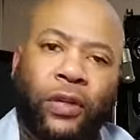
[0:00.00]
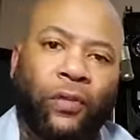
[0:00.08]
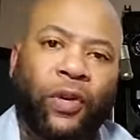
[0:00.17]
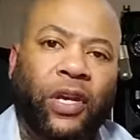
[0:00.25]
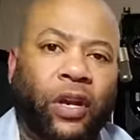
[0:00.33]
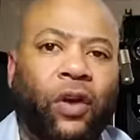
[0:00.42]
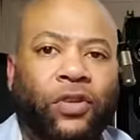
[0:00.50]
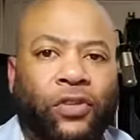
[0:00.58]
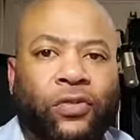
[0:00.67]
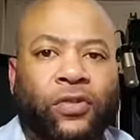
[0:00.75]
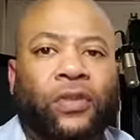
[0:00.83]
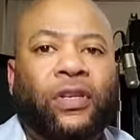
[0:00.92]
We could all
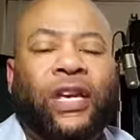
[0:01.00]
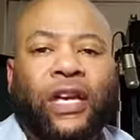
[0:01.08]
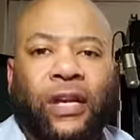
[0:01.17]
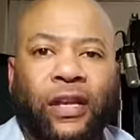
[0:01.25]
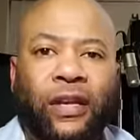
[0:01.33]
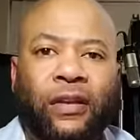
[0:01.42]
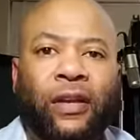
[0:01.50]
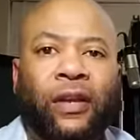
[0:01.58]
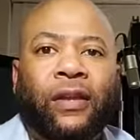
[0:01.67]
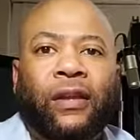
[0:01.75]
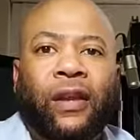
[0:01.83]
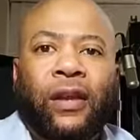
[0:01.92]
use healing
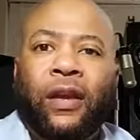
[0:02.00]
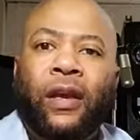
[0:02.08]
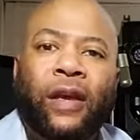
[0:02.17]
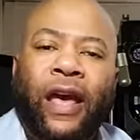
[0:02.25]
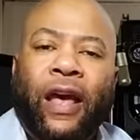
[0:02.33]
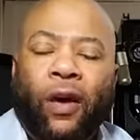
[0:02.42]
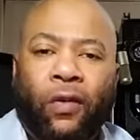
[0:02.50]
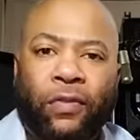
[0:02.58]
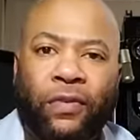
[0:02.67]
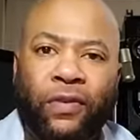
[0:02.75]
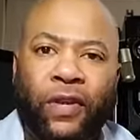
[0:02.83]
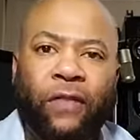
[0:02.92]
and
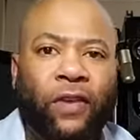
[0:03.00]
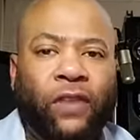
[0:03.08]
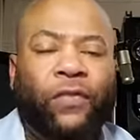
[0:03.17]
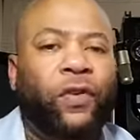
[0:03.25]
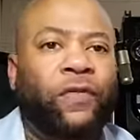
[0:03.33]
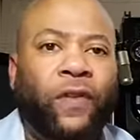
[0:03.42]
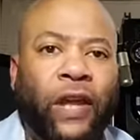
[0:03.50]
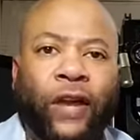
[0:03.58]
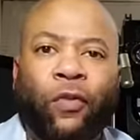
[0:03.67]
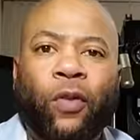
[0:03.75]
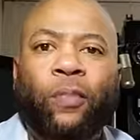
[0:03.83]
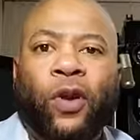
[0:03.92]
health, even if we feel
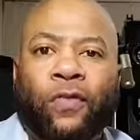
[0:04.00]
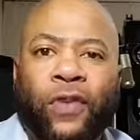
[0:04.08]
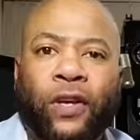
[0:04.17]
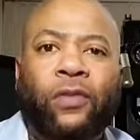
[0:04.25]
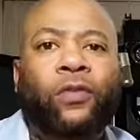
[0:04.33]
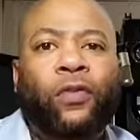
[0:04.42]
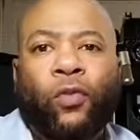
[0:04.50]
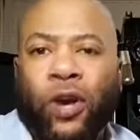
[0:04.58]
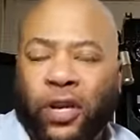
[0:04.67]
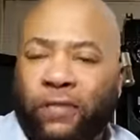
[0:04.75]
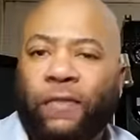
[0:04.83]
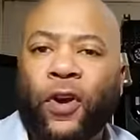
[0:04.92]
like we're perfect. We
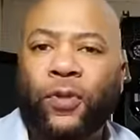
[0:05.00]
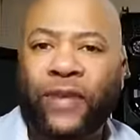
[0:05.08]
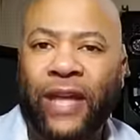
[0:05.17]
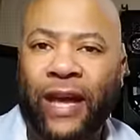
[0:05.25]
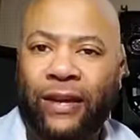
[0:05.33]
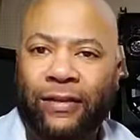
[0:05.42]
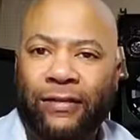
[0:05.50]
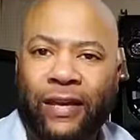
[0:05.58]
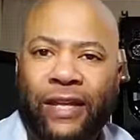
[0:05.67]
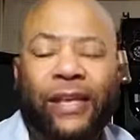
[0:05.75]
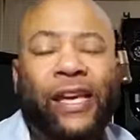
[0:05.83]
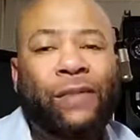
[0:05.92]
want to affirm that
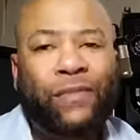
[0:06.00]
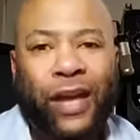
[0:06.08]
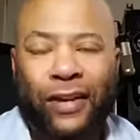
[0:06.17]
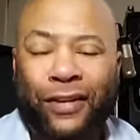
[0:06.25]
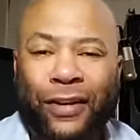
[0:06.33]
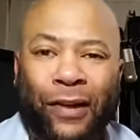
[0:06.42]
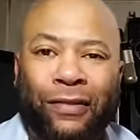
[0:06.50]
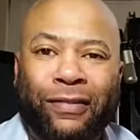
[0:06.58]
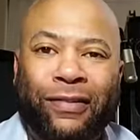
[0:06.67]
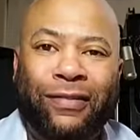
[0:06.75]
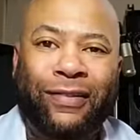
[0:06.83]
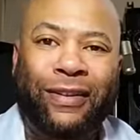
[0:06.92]
and keep that good health
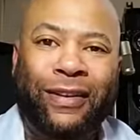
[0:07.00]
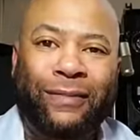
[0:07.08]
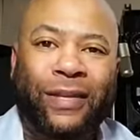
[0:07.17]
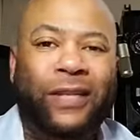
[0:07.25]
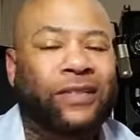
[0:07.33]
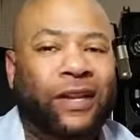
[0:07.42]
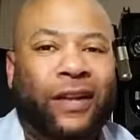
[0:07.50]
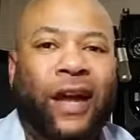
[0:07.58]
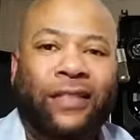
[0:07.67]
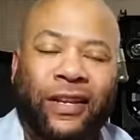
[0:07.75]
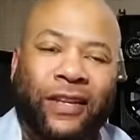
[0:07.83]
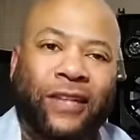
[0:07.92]
because I
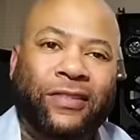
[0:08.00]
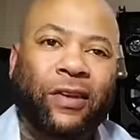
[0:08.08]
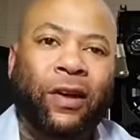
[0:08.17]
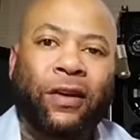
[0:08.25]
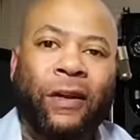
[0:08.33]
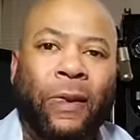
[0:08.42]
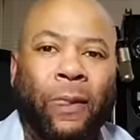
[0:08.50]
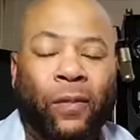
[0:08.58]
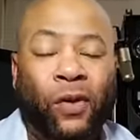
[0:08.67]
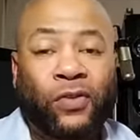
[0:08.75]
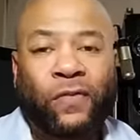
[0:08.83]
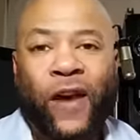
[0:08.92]
think that's our
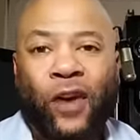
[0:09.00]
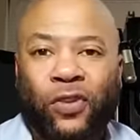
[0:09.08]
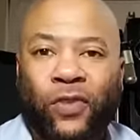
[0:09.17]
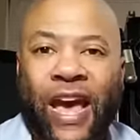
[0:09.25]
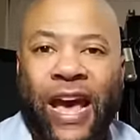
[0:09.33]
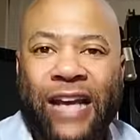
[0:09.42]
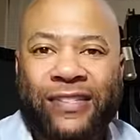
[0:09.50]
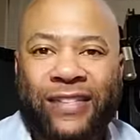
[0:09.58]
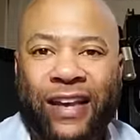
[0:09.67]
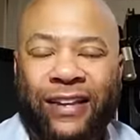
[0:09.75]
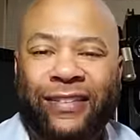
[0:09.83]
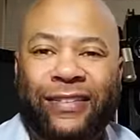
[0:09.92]
most valued
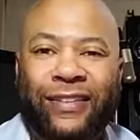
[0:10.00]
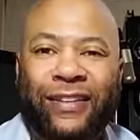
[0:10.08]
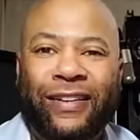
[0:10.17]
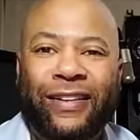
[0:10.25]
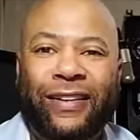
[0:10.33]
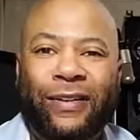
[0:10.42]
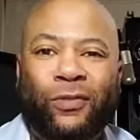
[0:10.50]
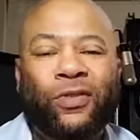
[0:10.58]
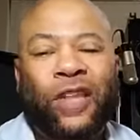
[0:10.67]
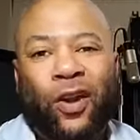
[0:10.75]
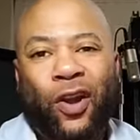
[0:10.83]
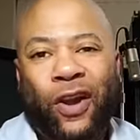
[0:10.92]
asset.
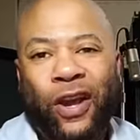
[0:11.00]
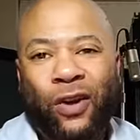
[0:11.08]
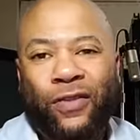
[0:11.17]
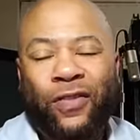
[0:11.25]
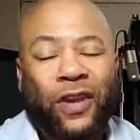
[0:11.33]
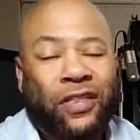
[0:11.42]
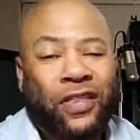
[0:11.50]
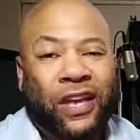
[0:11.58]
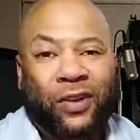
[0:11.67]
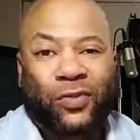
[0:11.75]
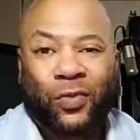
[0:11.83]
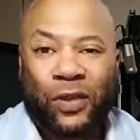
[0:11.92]
Without our health, nothing
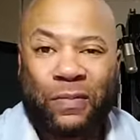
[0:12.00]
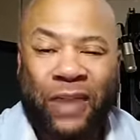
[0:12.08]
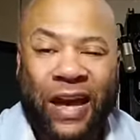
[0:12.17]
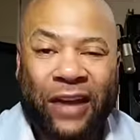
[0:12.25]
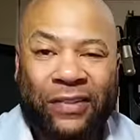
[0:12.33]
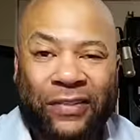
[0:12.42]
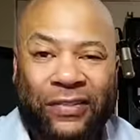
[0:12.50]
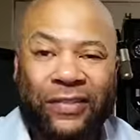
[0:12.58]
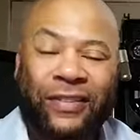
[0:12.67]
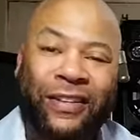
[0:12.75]
else really matters.